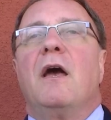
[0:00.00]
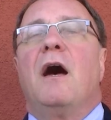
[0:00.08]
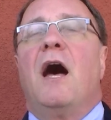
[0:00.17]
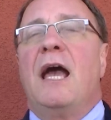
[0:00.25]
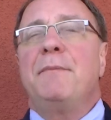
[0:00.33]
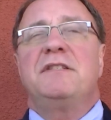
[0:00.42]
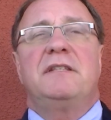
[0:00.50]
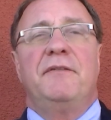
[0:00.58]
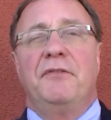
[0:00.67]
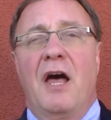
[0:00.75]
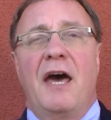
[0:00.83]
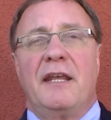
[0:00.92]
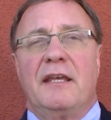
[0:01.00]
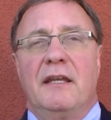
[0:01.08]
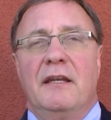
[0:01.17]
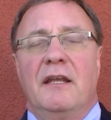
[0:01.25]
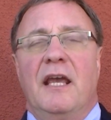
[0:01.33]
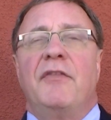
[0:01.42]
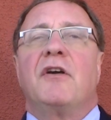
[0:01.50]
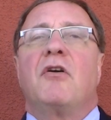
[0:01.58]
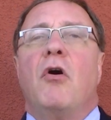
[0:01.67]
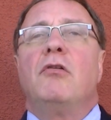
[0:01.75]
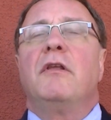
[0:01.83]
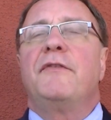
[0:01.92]
I'm Steve Lonegan, and the
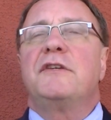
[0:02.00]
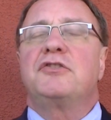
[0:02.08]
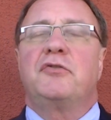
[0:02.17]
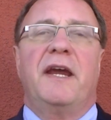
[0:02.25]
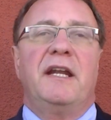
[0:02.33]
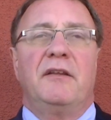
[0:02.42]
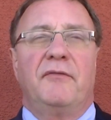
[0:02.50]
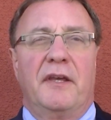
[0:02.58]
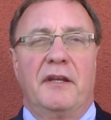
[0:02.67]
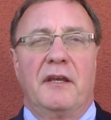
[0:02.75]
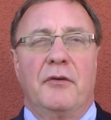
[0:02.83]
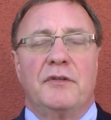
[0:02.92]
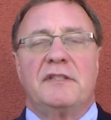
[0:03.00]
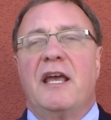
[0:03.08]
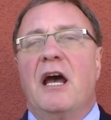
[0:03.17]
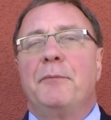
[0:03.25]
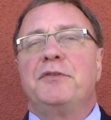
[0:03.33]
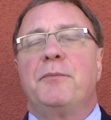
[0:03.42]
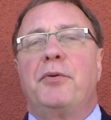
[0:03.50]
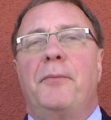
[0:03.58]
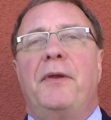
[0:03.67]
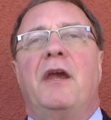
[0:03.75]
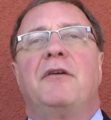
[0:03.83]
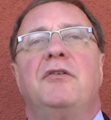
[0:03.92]
goal of this training video is to help to
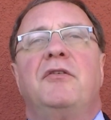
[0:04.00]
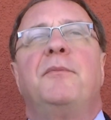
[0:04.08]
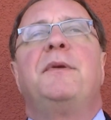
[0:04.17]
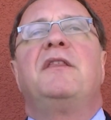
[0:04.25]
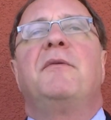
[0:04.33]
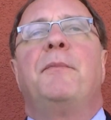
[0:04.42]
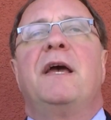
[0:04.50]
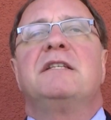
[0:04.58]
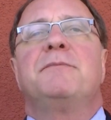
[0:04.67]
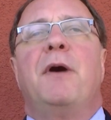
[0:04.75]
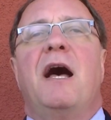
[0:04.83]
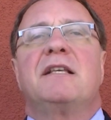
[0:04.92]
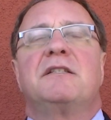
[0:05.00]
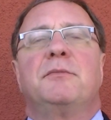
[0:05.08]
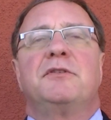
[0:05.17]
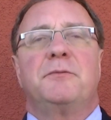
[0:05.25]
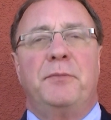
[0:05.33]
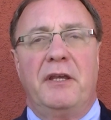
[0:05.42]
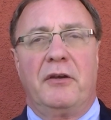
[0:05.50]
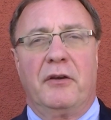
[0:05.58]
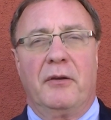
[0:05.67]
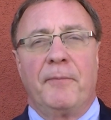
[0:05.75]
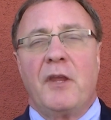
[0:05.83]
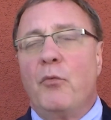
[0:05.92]
prepare you to be the best possible speaker